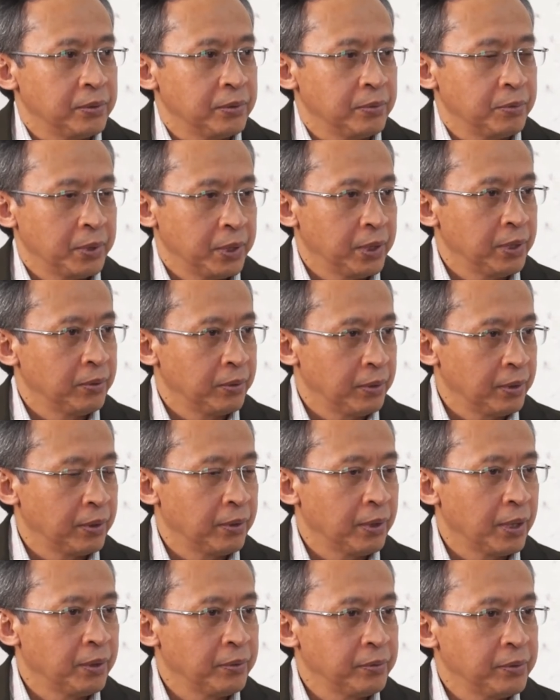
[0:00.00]
working on the
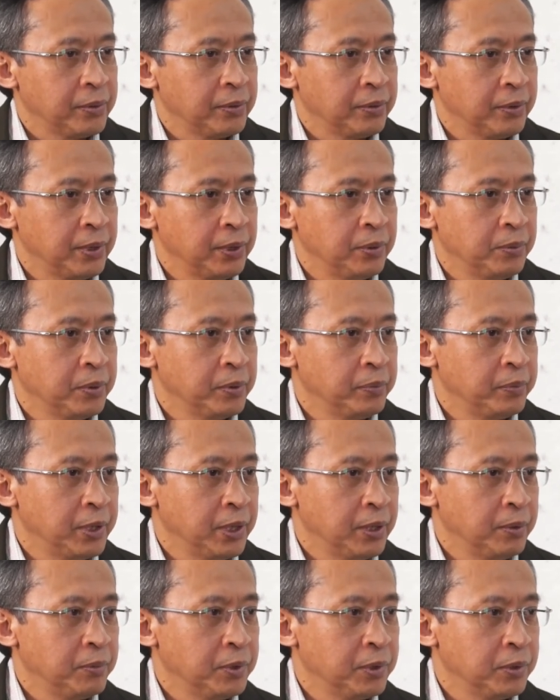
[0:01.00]
ground, so he will
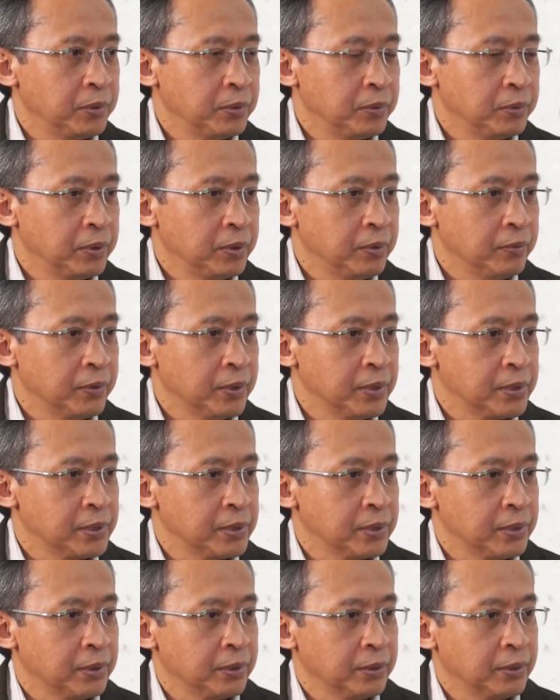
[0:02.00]
be able to give
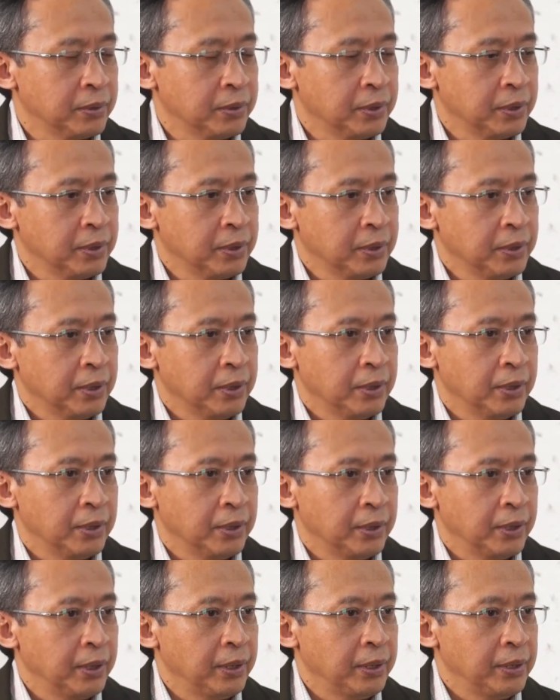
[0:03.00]
us
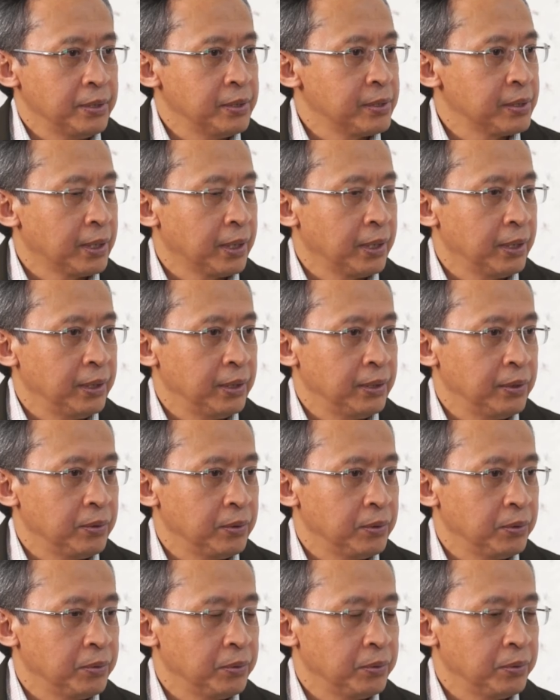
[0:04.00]
an insight
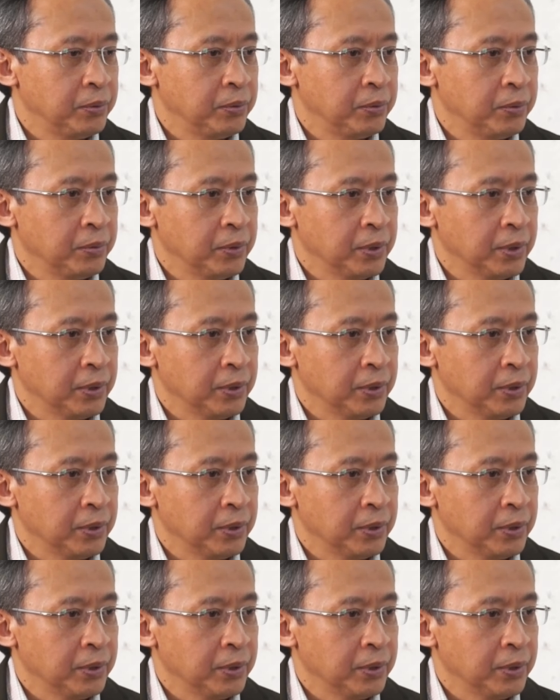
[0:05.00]
into